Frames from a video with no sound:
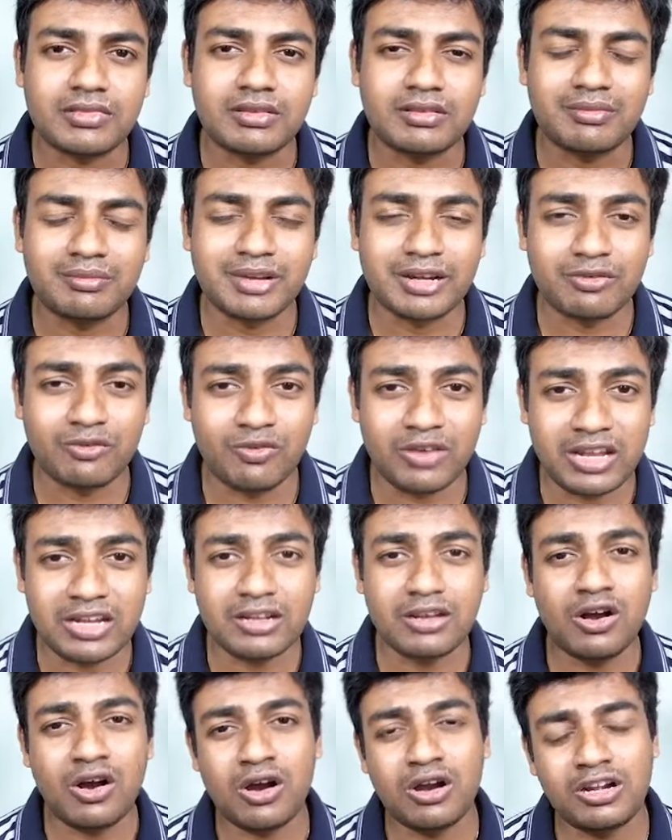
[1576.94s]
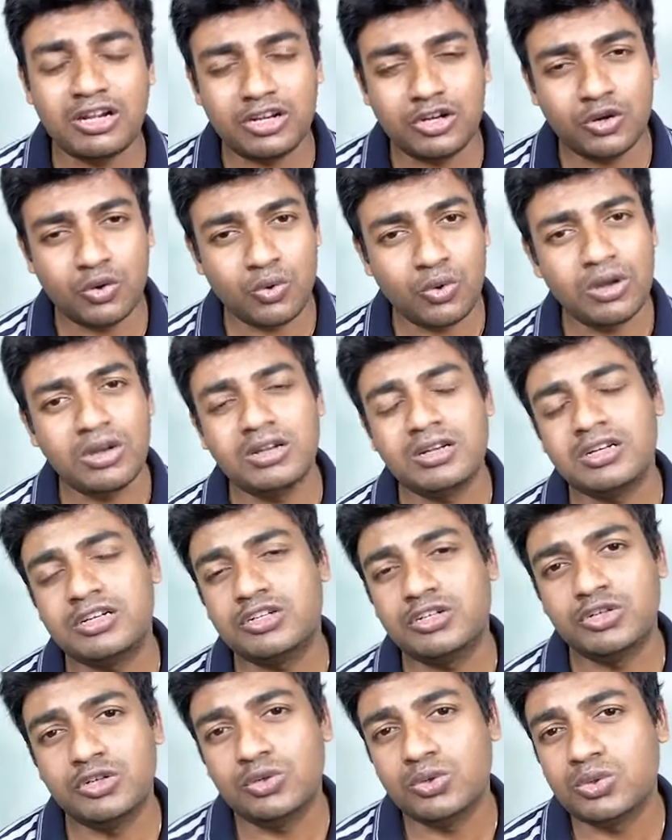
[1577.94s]
But when God told her to
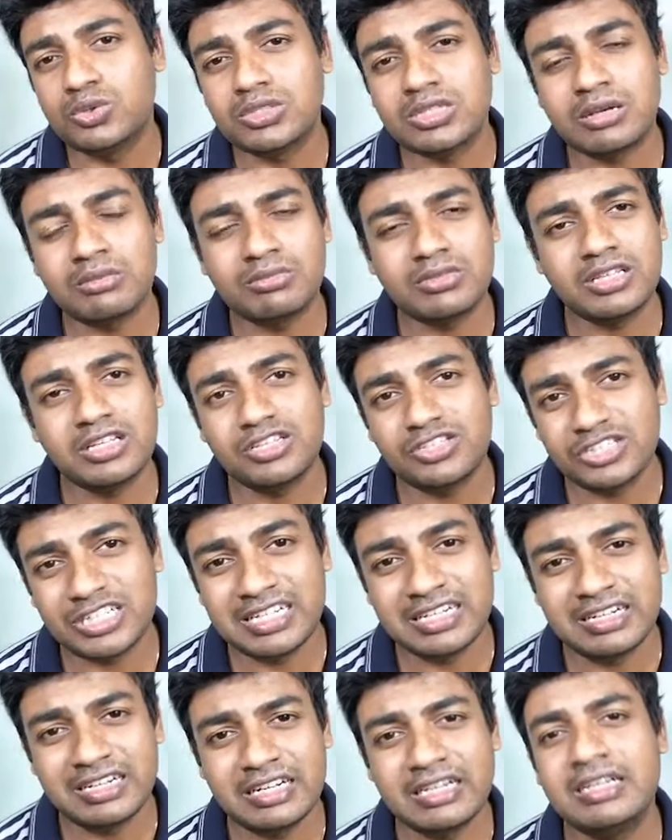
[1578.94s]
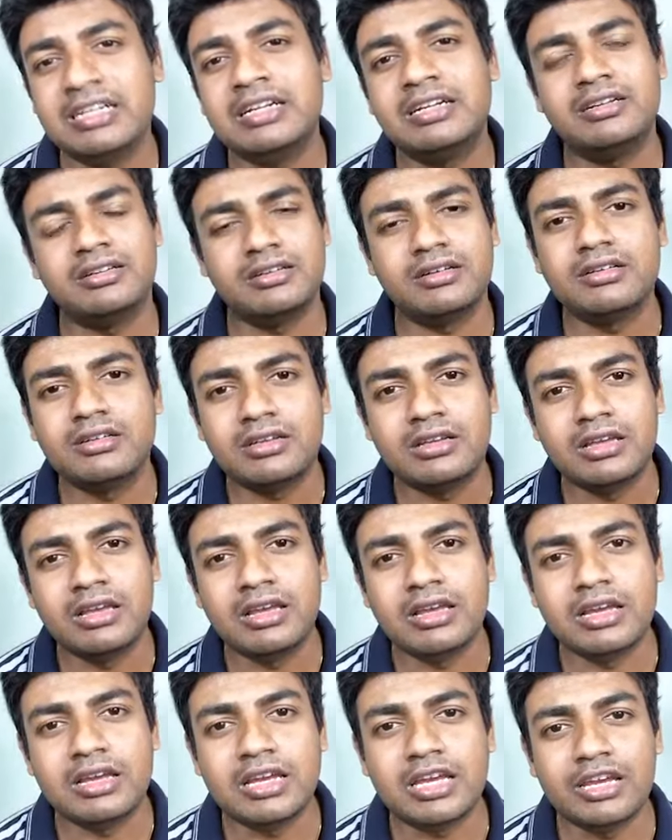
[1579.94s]
do something, she did it.
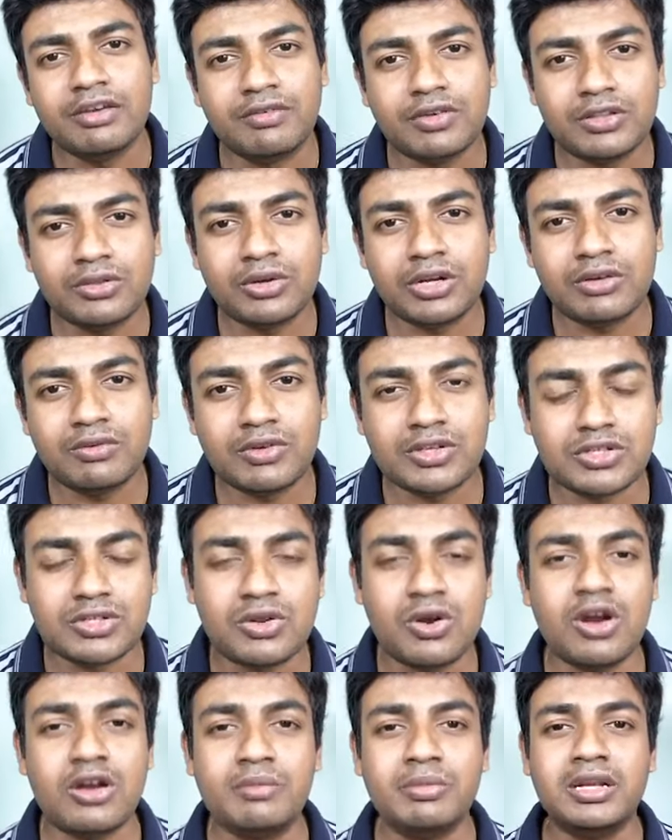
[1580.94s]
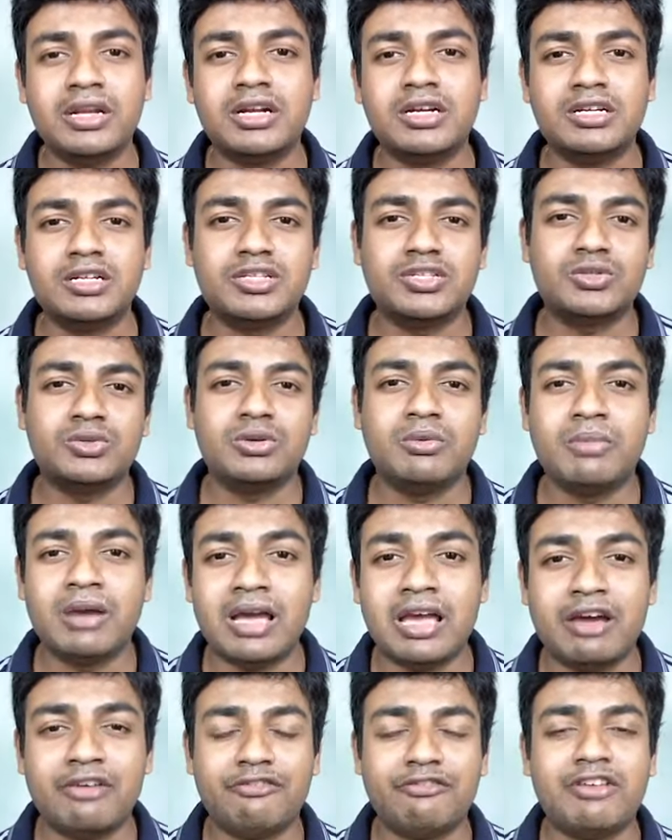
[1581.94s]
Even though it was not been understood by
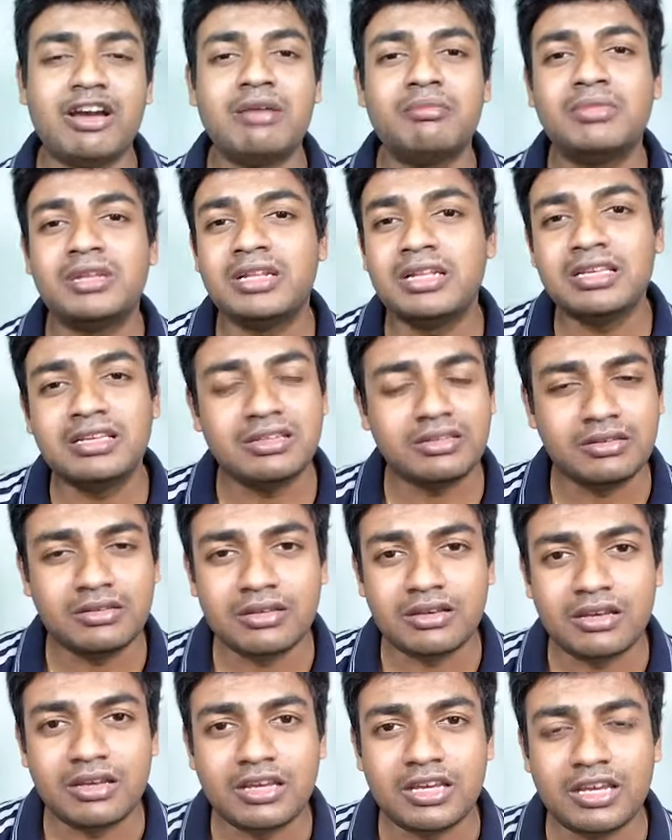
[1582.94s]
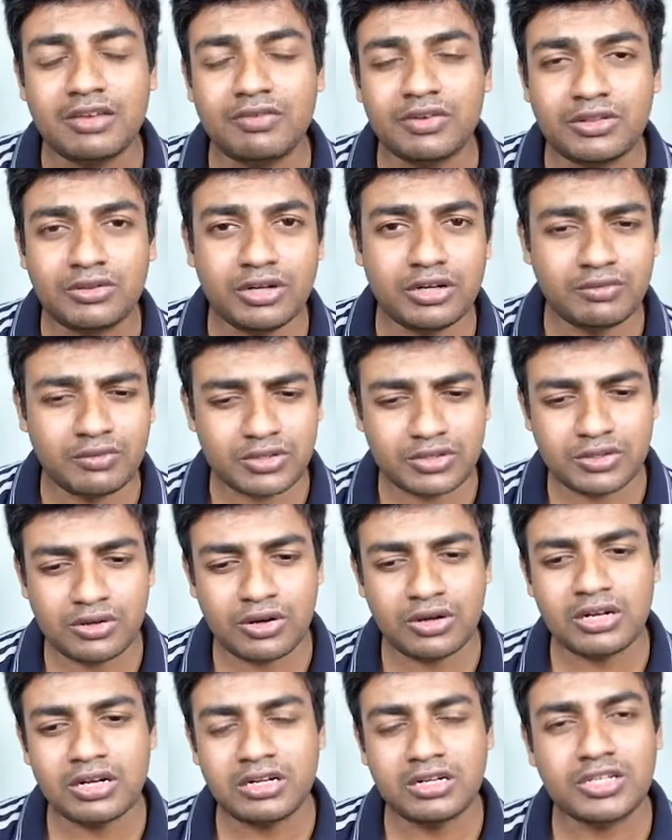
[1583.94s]
our family, even though it was
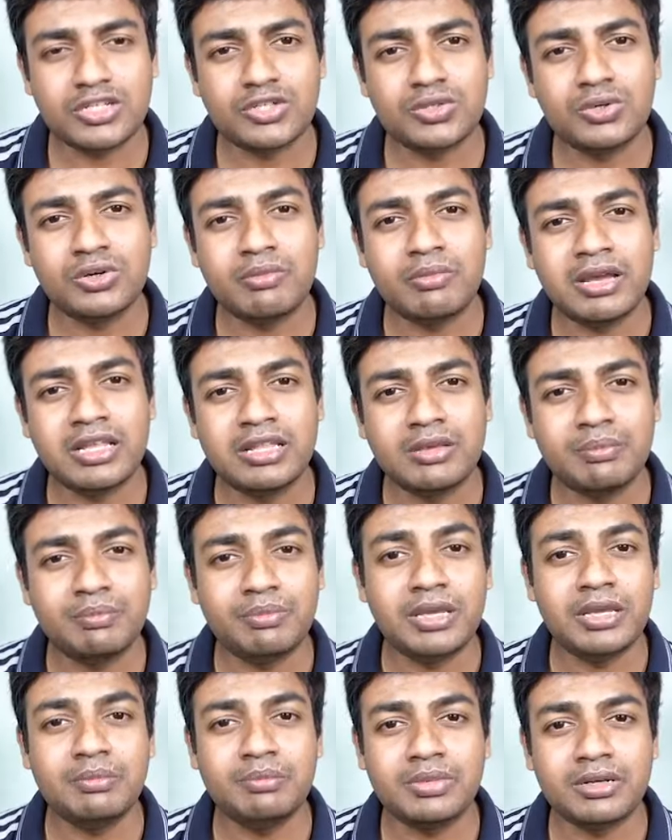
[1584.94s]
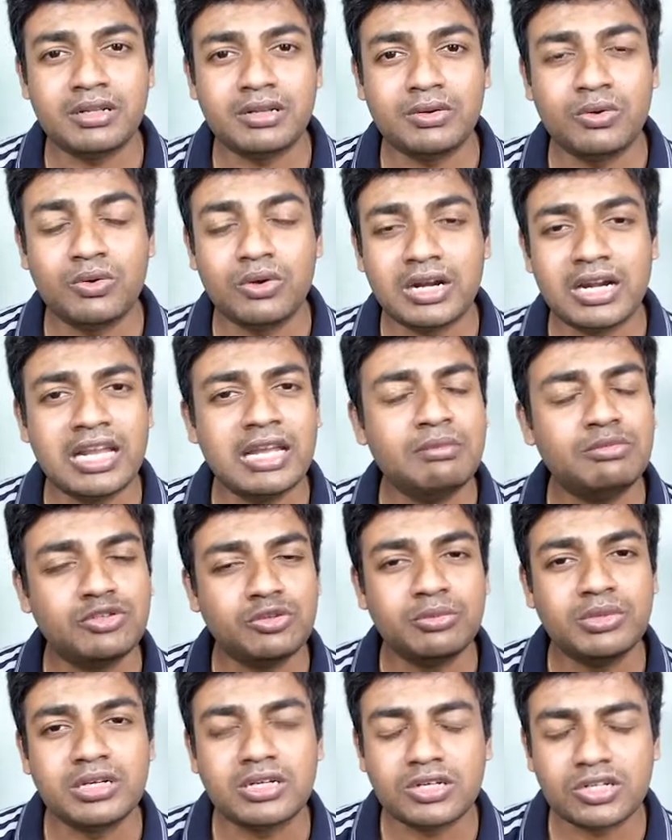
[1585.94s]
not understood by the people who claim to
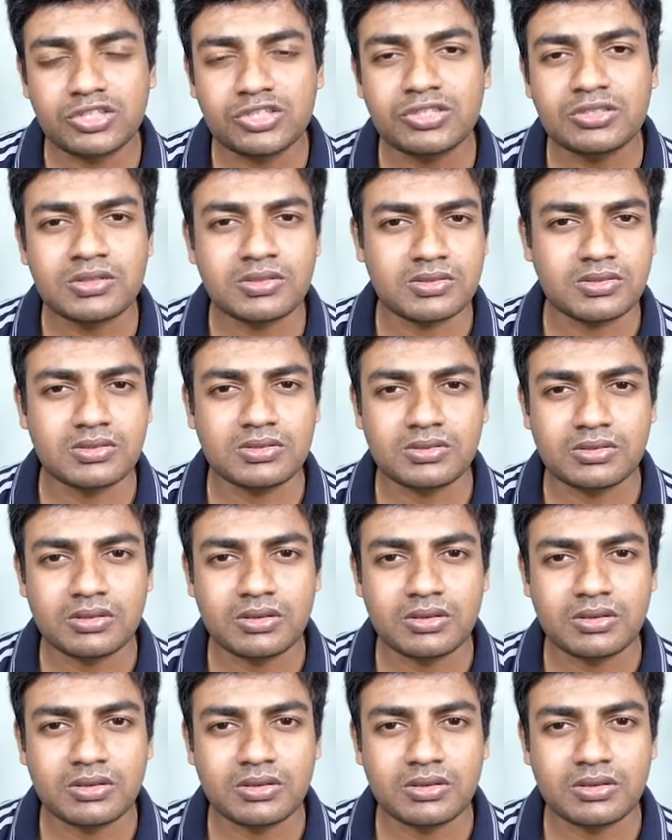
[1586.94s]
be Christians.